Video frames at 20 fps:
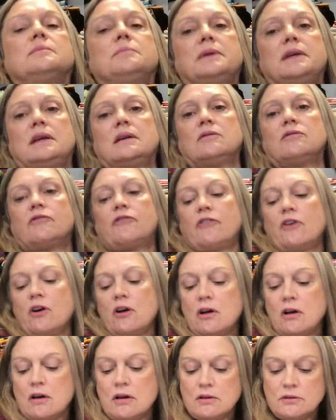be
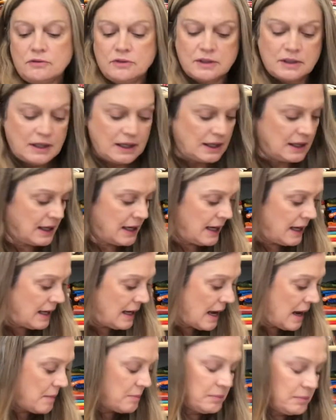involved and
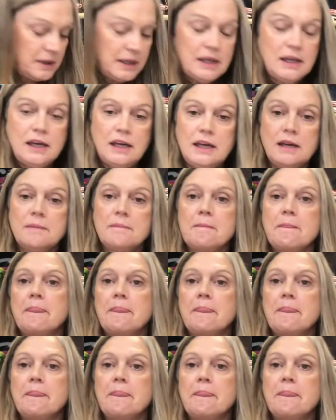cannot be.